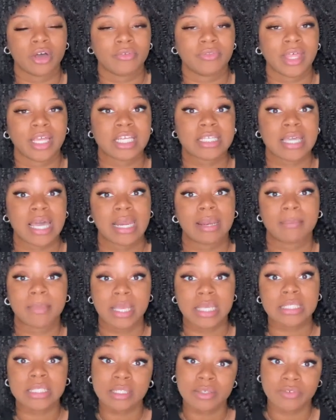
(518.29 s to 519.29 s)
That just kind of
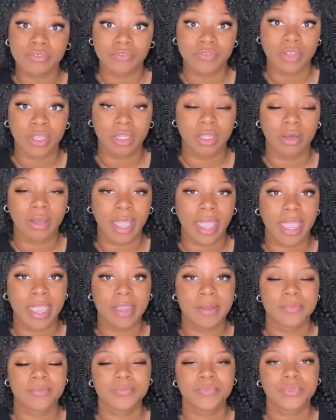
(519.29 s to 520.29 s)
makes them feel.
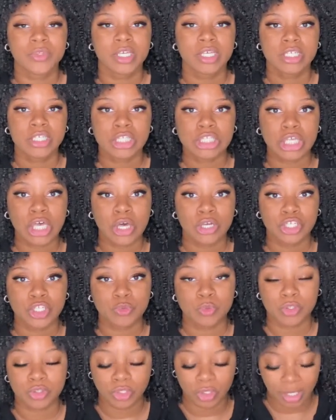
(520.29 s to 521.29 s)
Okay, so I just
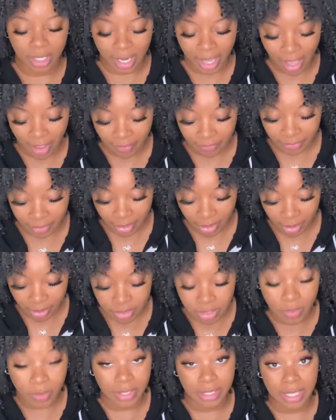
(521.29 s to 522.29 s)
want to throw that out there.
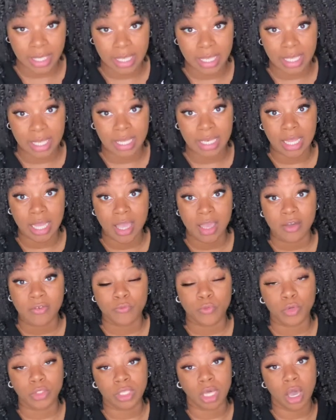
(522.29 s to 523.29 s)
So again,
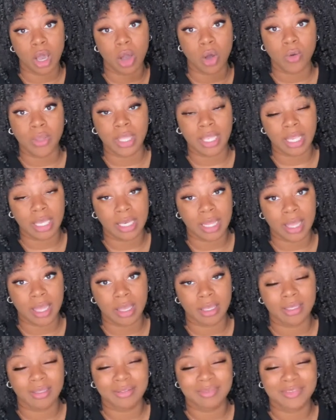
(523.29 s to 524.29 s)
for the whole
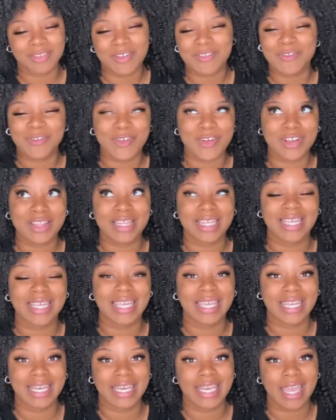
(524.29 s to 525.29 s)
NNA, for the
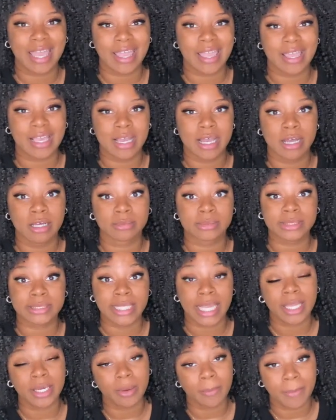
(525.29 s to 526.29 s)
NNA
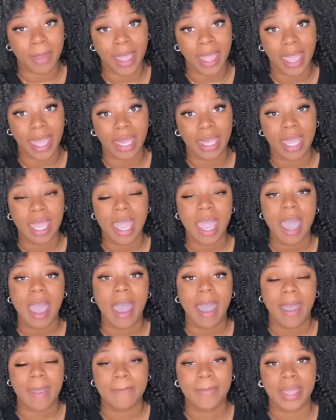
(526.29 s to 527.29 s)
standard pack,
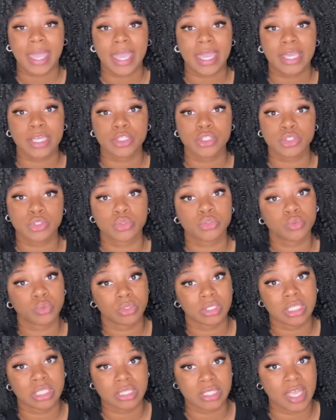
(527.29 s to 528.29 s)
I paid
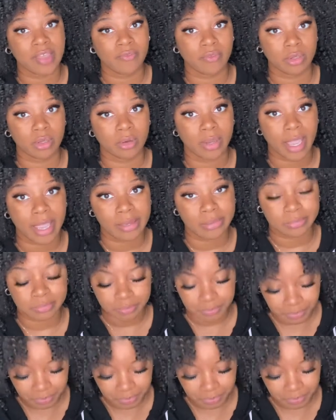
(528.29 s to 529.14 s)
$227. Okay.